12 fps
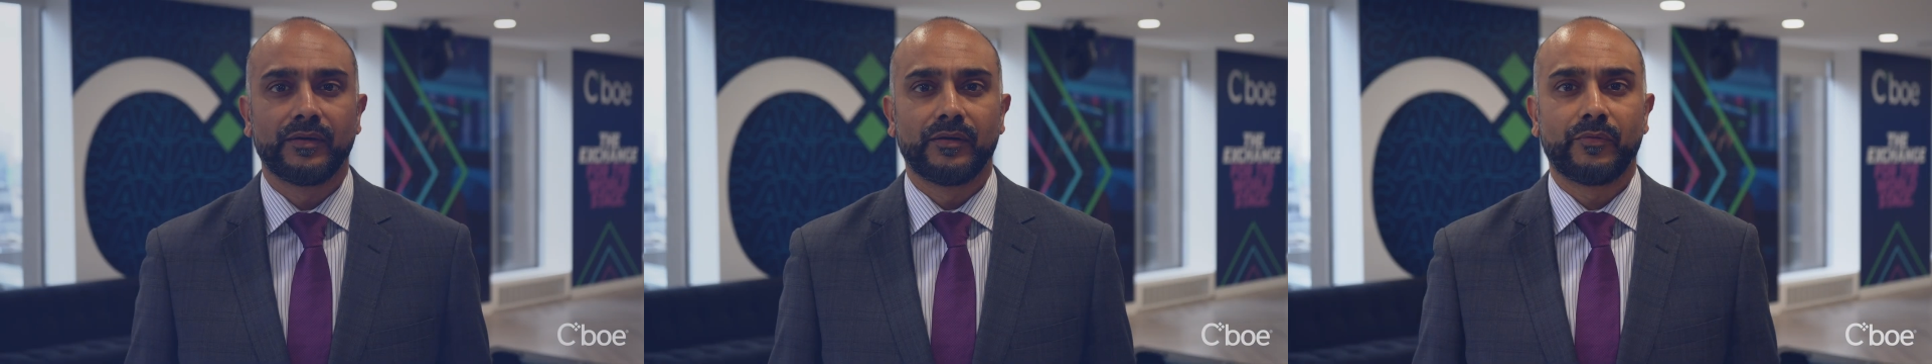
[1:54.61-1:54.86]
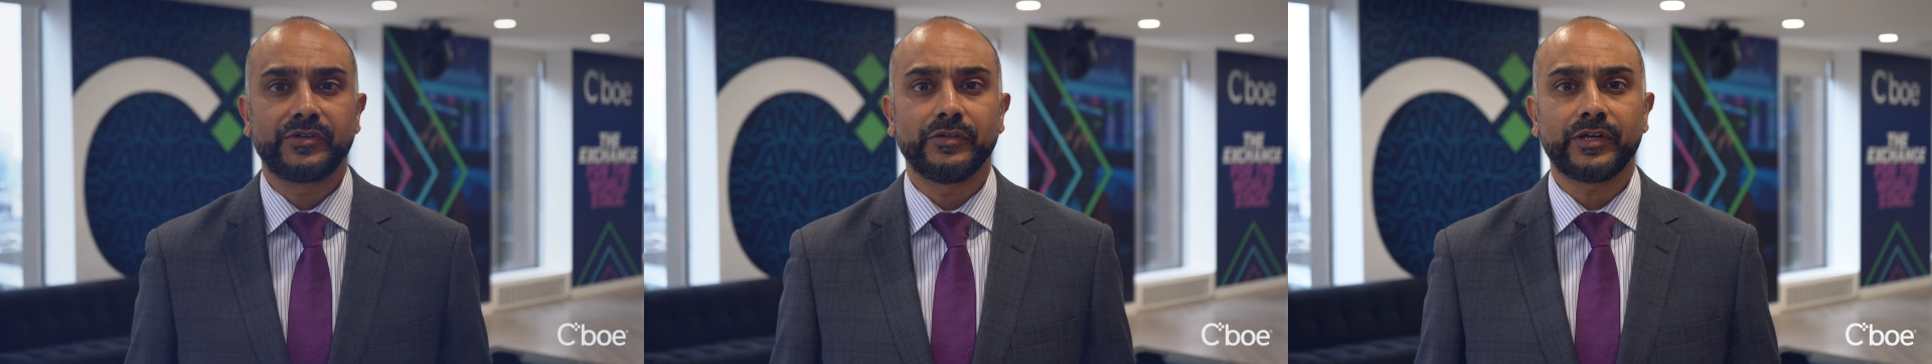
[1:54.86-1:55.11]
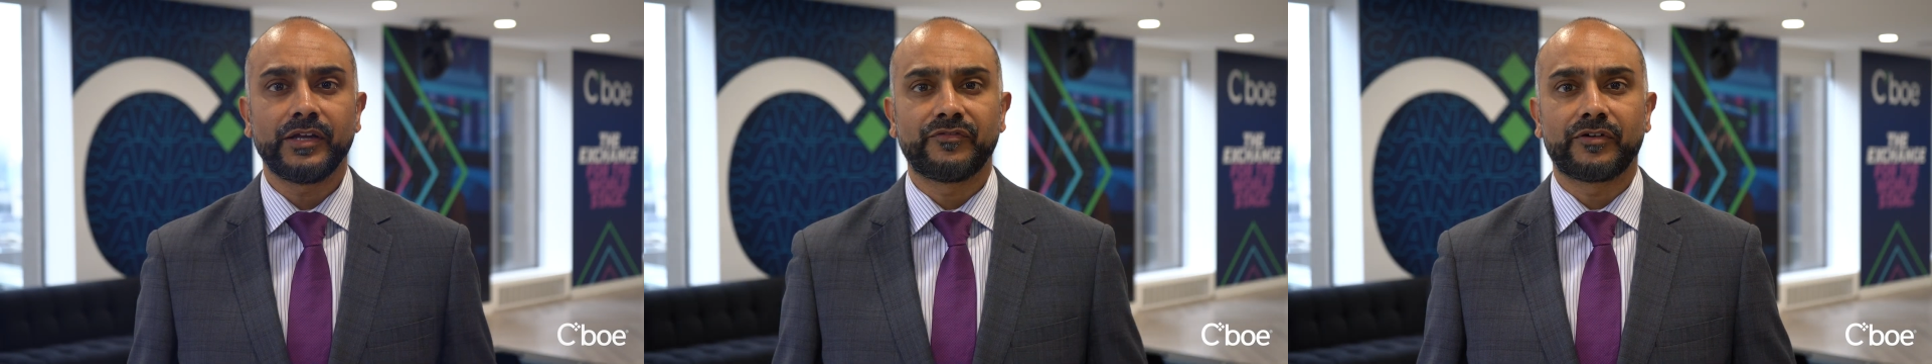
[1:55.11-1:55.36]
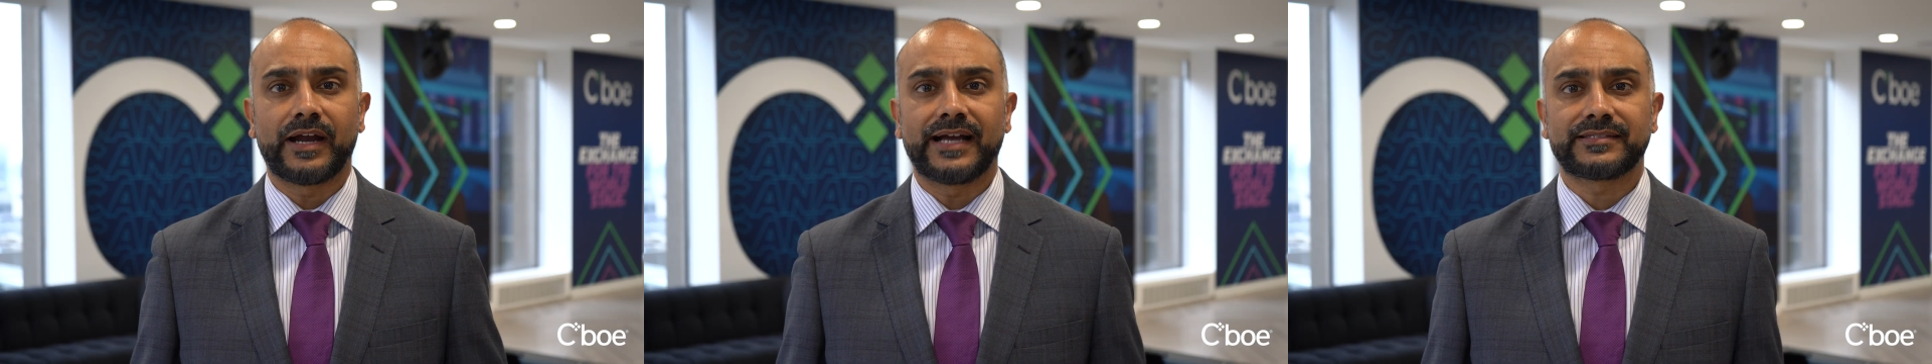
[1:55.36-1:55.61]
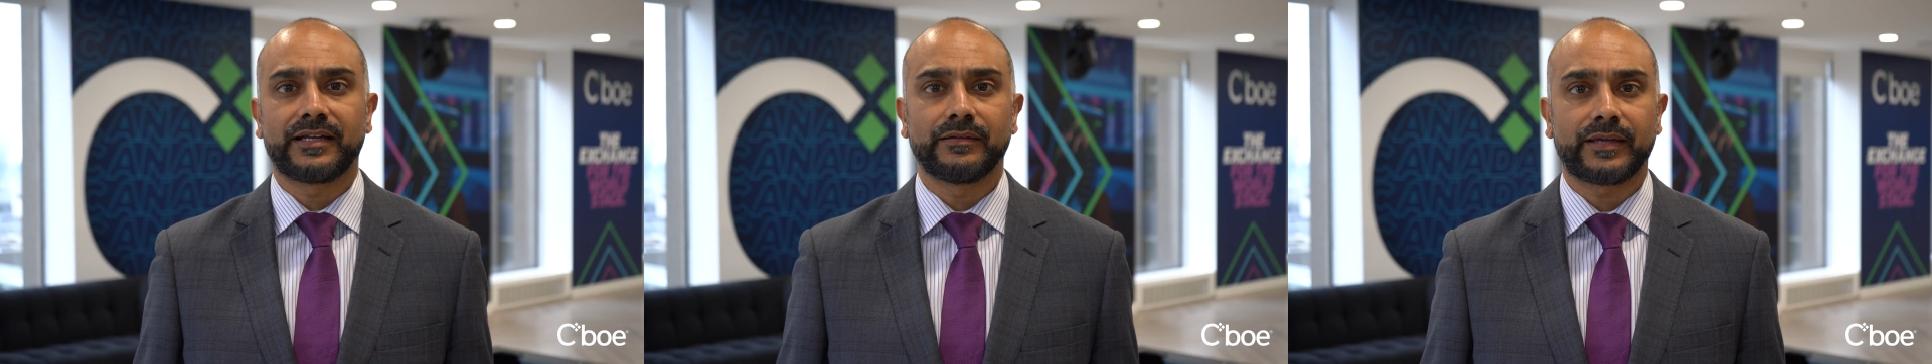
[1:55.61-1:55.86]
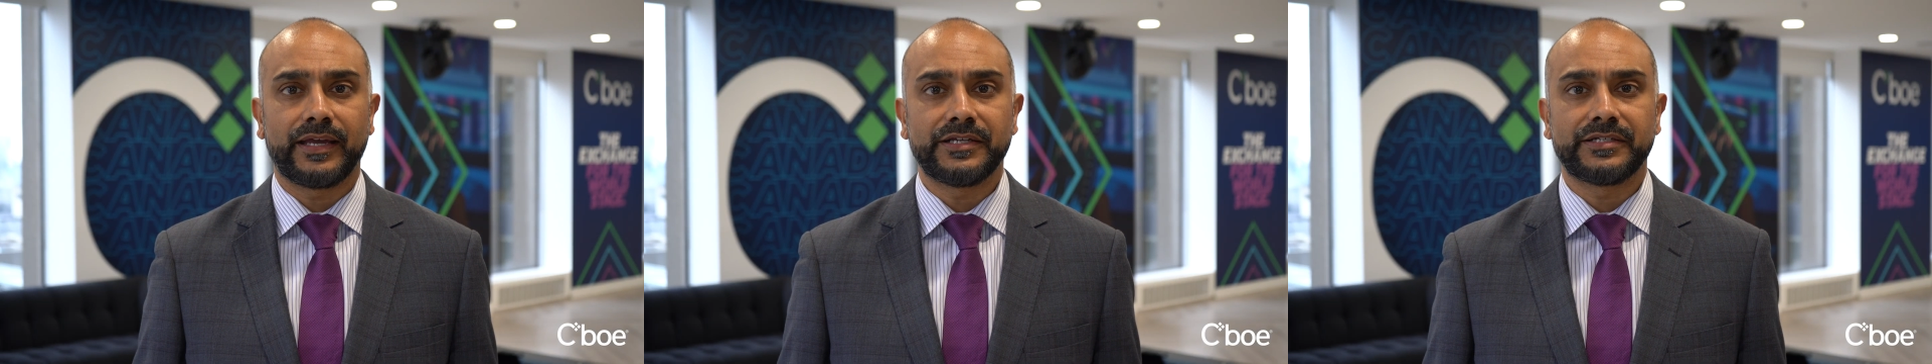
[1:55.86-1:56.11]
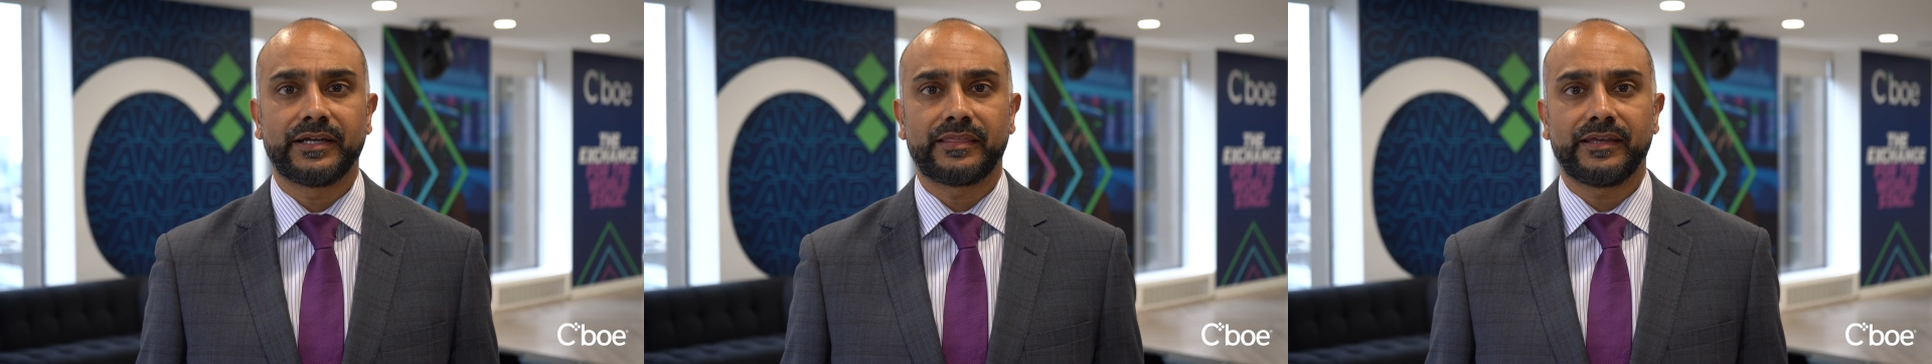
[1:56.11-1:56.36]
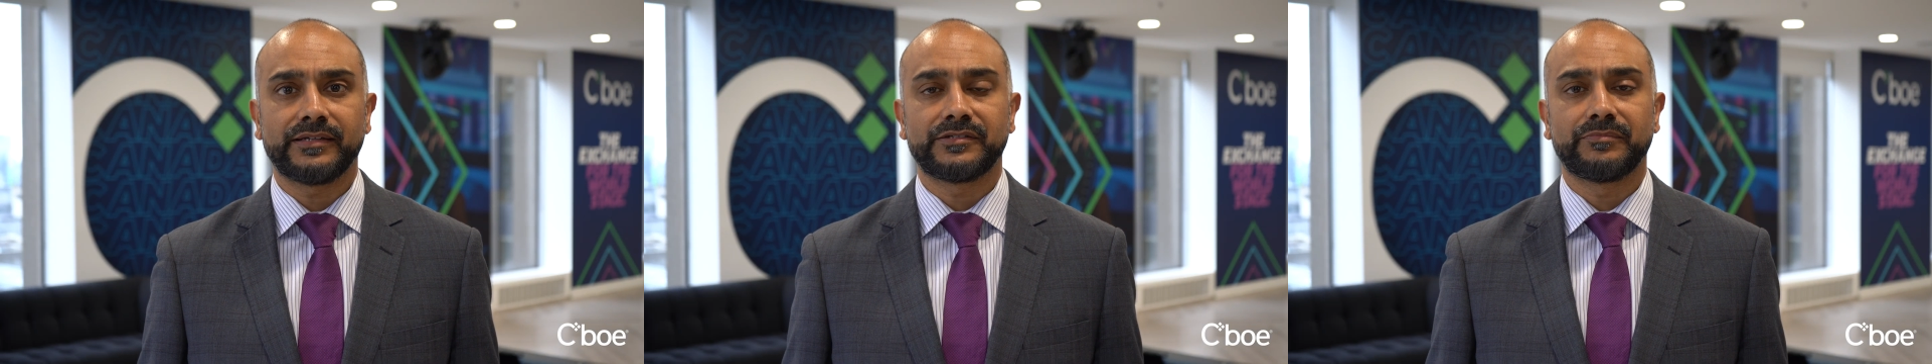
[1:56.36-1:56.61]
When you're looking for asset allocation, I
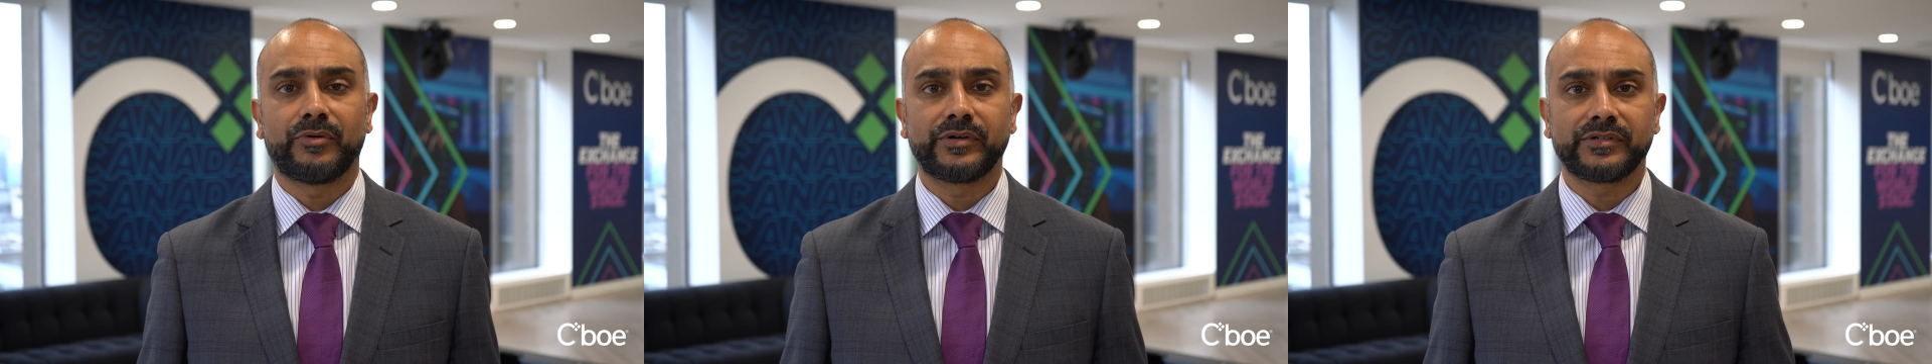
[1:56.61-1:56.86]
think it's important